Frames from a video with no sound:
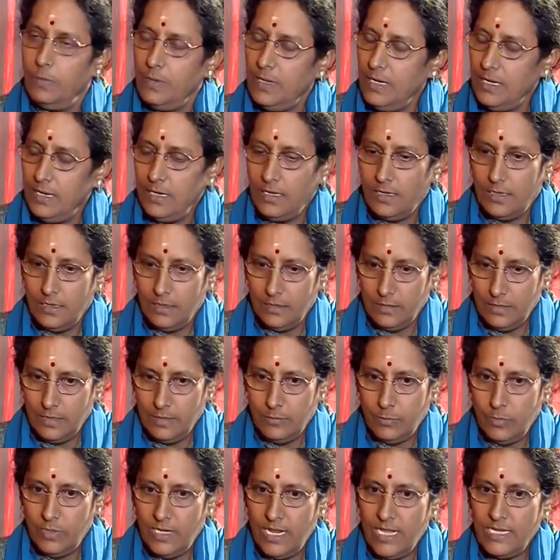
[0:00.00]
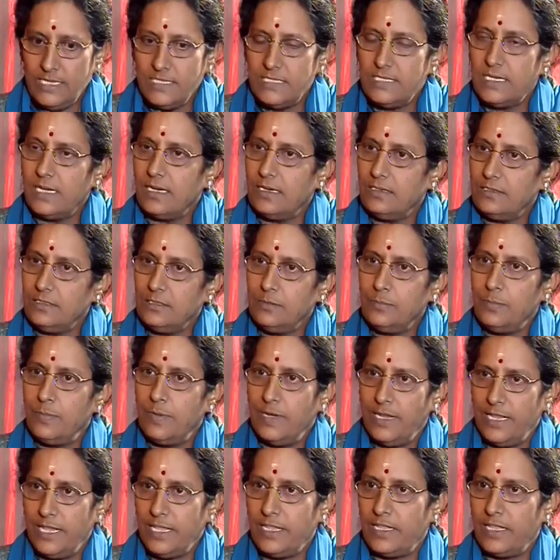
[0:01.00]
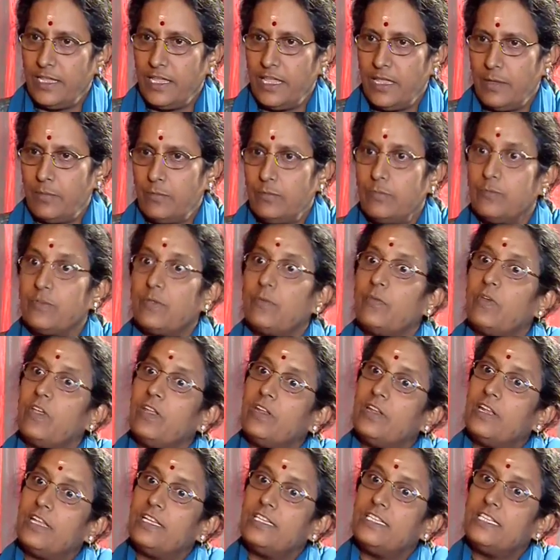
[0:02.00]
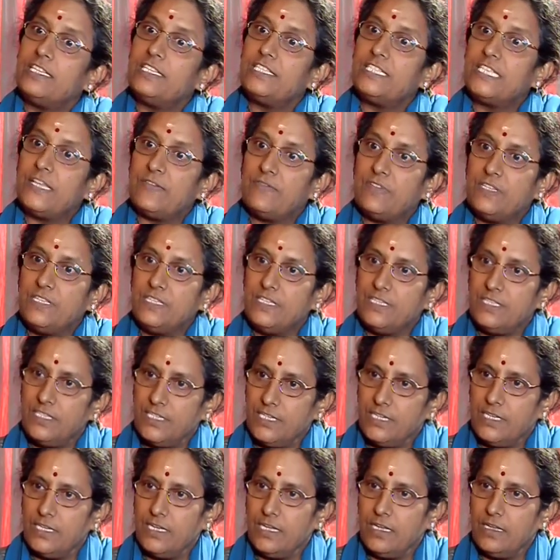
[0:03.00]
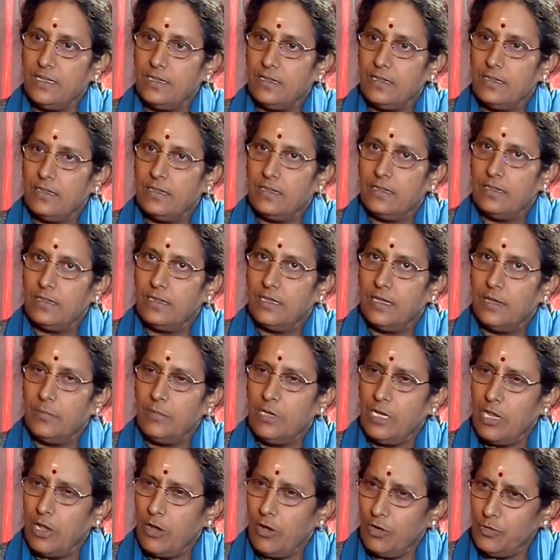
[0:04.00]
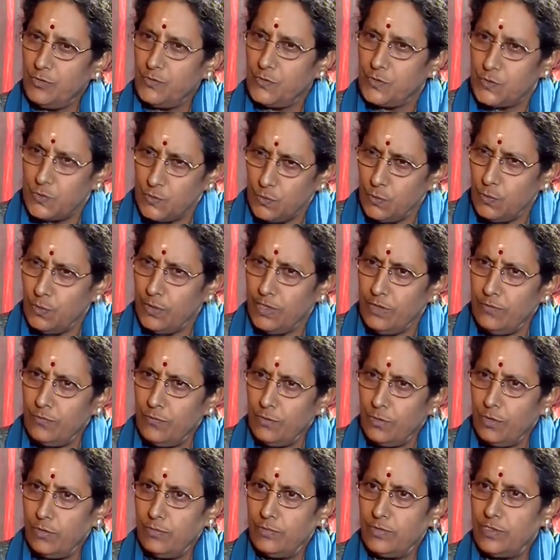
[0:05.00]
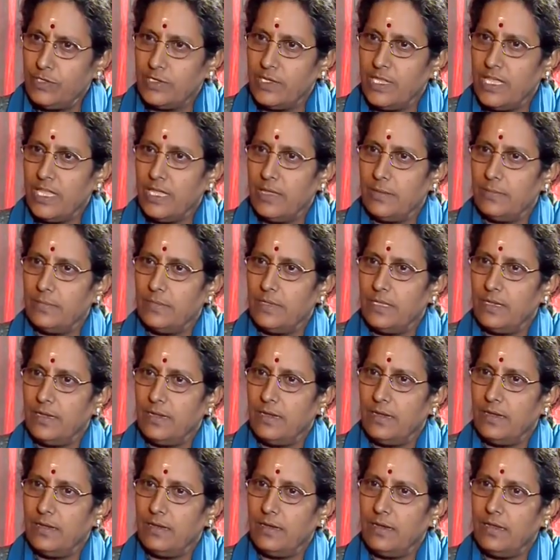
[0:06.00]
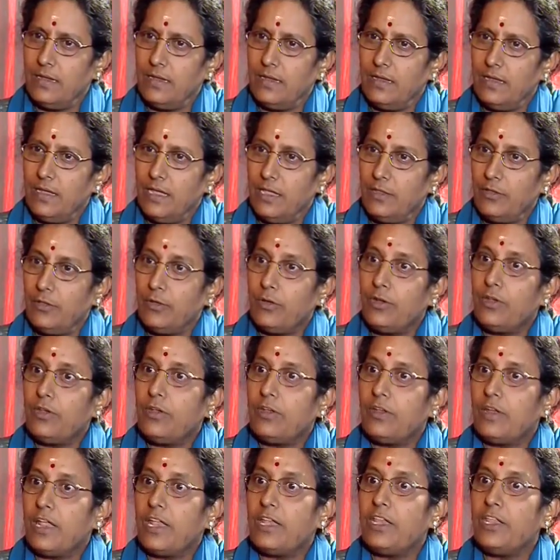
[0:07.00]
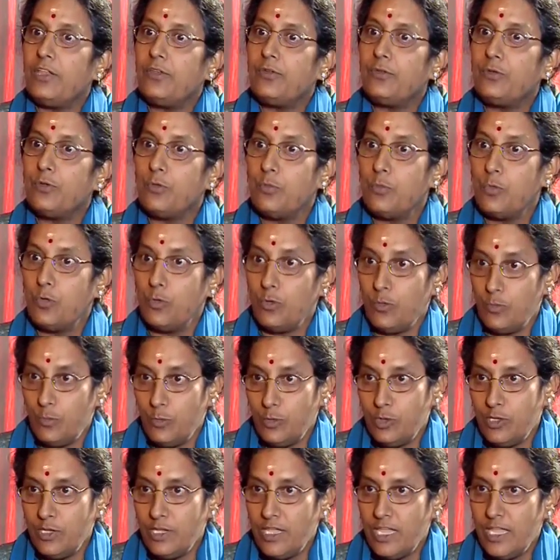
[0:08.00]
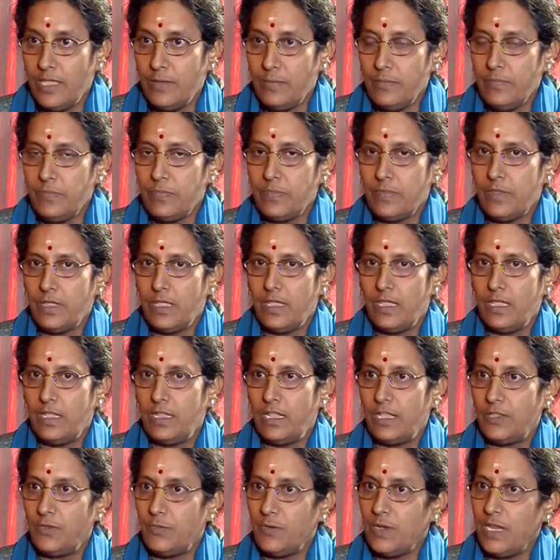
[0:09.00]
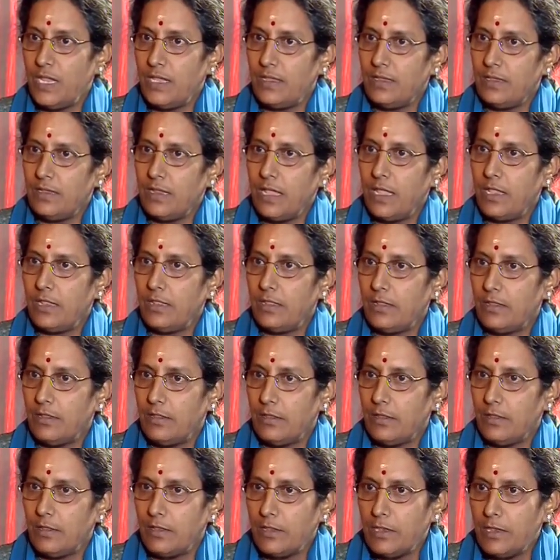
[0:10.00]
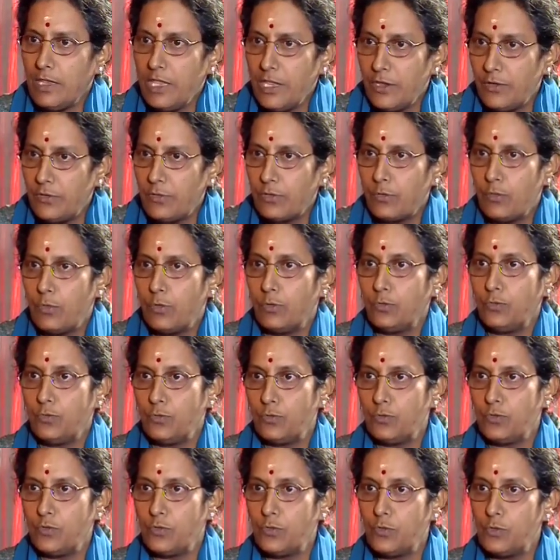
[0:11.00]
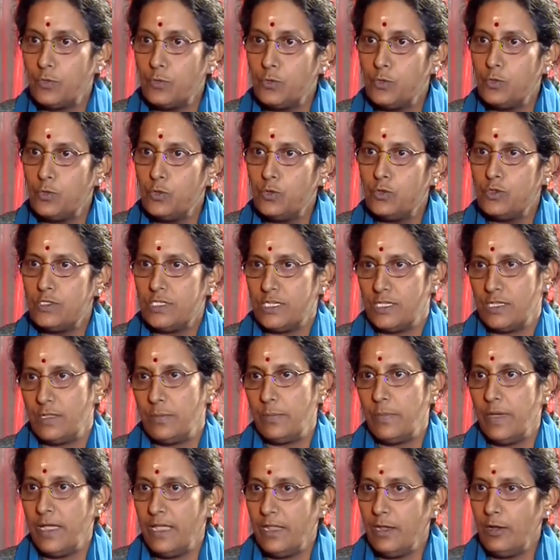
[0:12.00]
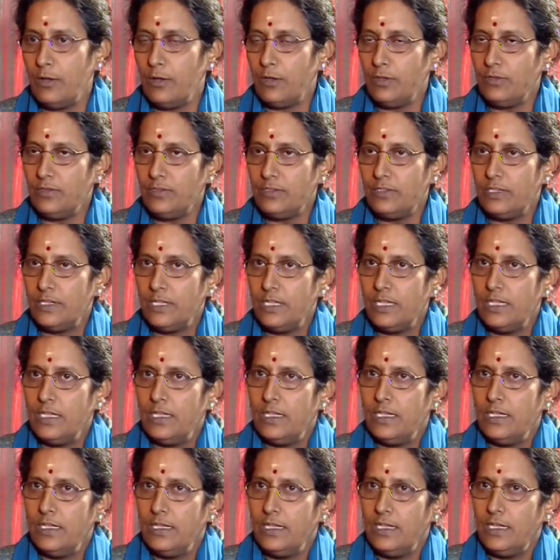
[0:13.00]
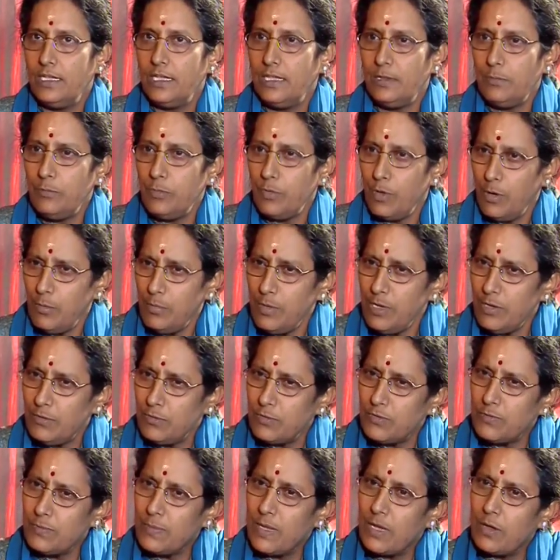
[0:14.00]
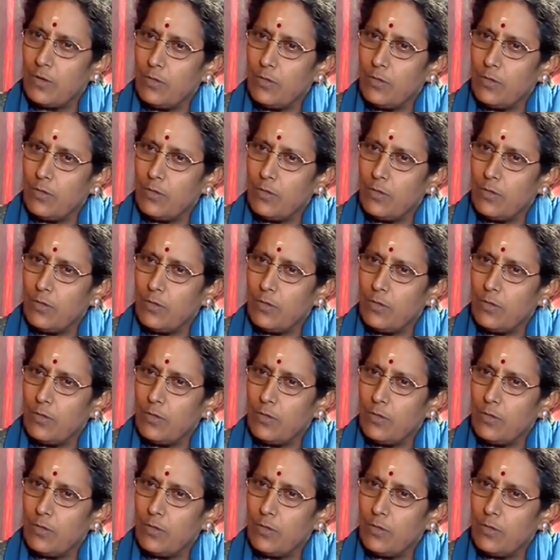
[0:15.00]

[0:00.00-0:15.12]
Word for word: Well, uh, when I started playing the game somewhere in 1973, I mean, I got so involved with the game that I, uh, I thought I need to know more about the game, and that's when I, I need to go through the rules and the bylaws. And probably it was my